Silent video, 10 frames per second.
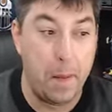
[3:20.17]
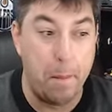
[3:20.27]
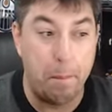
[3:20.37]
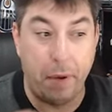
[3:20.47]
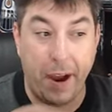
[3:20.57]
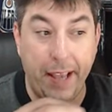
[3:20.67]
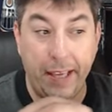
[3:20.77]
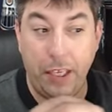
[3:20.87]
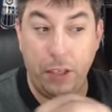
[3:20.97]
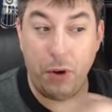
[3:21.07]
But
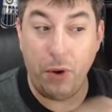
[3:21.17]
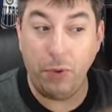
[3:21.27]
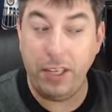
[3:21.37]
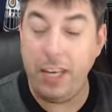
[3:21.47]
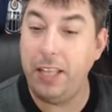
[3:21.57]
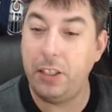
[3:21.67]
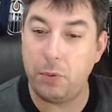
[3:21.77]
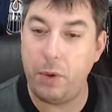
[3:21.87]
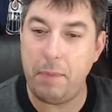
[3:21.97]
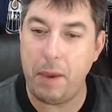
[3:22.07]
you don't need Sweet
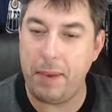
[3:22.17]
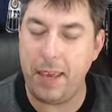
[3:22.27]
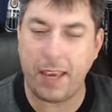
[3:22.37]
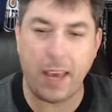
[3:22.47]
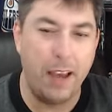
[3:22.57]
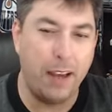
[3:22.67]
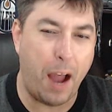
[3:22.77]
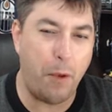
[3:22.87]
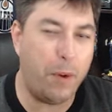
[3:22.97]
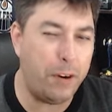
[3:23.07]
Baby Incorporated. I
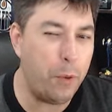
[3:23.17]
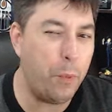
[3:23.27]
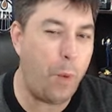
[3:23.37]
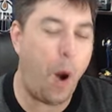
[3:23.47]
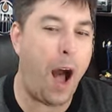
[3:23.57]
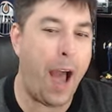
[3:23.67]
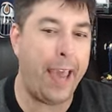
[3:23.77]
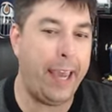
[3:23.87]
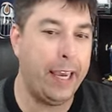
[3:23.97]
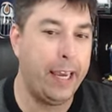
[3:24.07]
wonder why
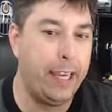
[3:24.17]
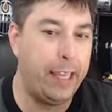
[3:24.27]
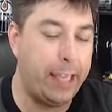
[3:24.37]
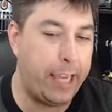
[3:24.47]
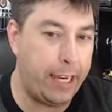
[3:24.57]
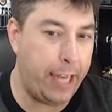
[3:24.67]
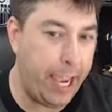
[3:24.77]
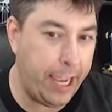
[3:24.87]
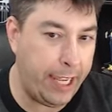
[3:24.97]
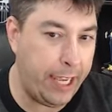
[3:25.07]

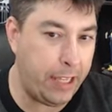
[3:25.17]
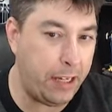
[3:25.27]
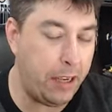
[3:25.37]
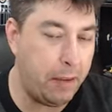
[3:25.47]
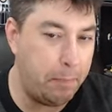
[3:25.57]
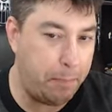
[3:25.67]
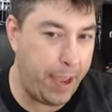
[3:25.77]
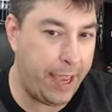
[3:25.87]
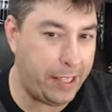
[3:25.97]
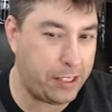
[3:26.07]

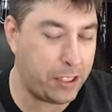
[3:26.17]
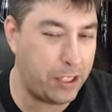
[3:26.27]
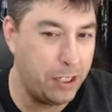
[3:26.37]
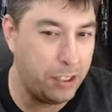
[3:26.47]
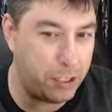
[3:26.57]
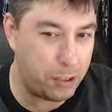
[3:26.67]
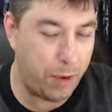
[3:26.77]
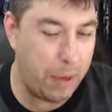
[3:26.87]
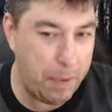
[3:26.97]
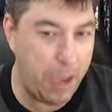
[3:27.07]
Canadian-based Sweet
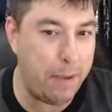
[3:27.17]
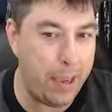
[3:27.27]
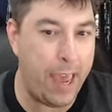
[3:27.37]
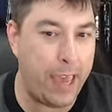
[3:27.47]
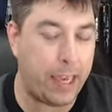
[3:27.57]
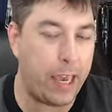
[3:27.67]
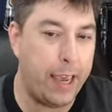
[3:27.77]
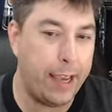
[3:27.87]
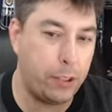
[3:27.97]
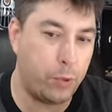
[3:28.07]
Baby Incorporated
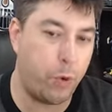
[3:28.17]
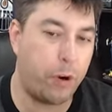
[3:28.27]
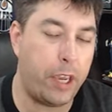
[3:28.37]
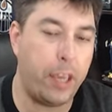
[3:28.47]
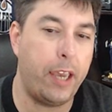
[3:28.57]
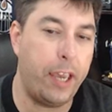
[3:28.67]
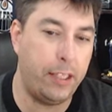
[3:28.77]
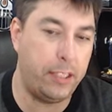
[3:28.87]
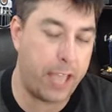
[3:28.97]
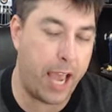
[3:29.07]
is working
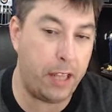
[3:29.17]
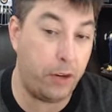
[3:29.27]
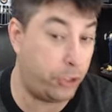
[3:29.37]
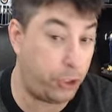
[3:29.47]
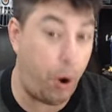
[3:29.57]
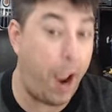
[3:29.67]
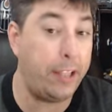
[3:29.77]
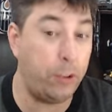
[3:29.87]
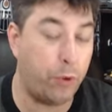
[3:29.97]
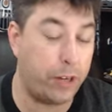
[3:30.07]
in or trying to
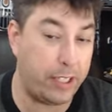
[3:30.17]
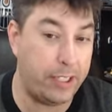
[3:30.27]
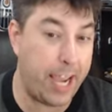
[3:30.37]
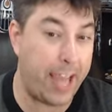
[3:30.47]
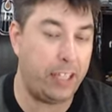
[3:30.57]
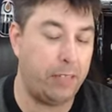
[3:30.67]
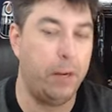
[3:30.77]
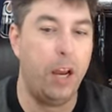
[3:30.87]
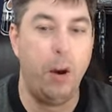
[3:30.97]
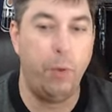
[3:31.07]
work in tandem
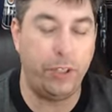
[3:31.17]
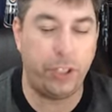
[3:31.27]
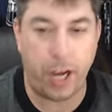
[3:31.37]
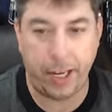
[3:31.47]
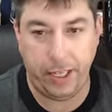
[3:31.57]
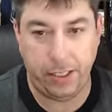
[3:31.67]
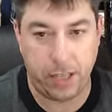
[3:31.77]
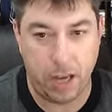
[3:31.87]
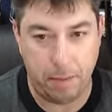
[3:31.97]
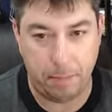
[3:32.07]
with Chinese
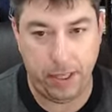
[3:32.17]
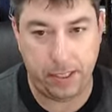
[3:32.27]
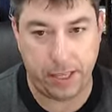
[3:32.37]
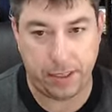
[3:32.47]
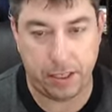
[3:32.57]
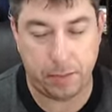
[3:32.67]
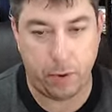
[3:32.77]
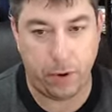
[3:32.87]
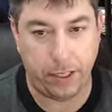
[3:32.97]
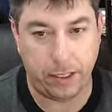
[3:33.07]
companies at this point.